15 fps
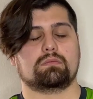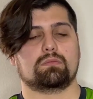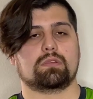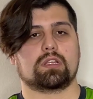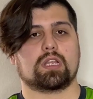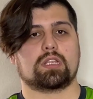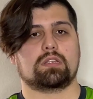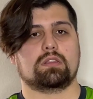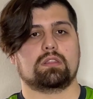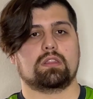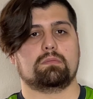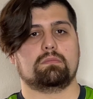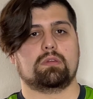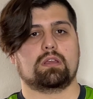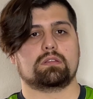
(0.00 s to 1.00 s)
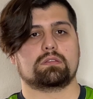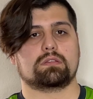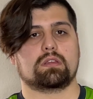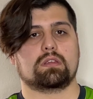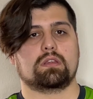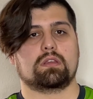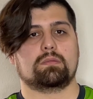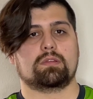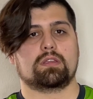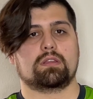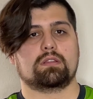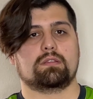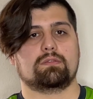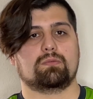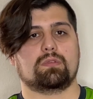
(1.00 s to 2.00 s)
Why did the monster appear
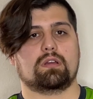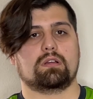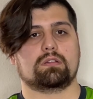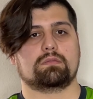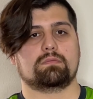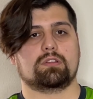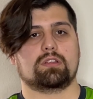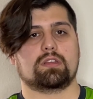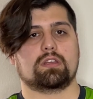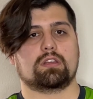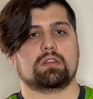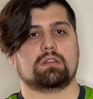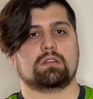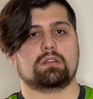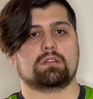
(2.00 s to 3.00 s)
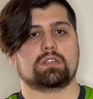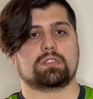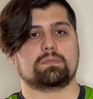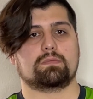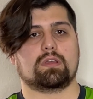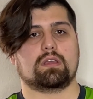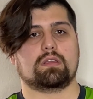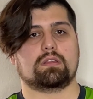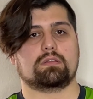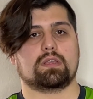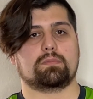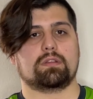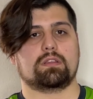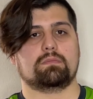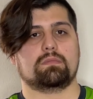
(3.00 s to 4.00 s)
in the falling water, despite
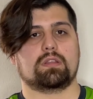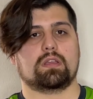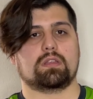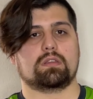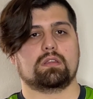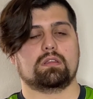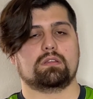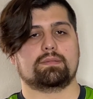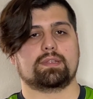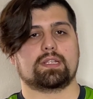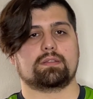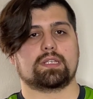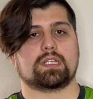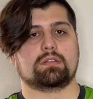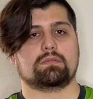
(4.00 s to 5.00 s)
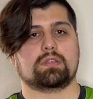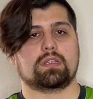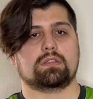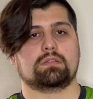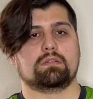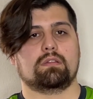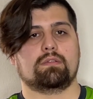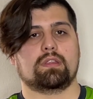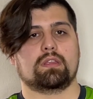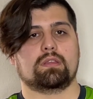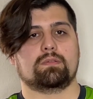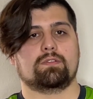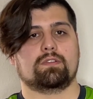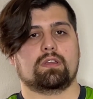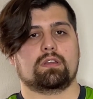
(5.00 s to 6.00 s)
Emily Blunt and the two kids hiding in
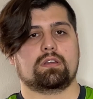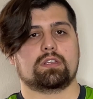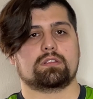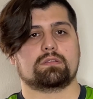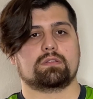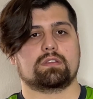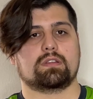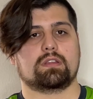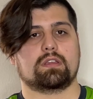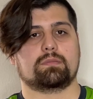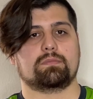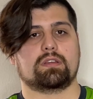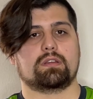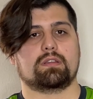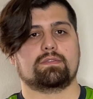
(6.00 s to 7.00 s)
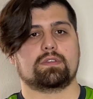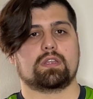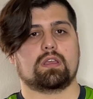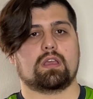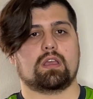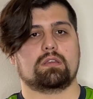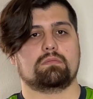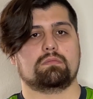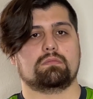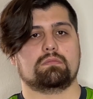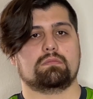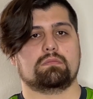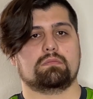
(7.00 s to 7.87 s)
the furnace for a long period of time?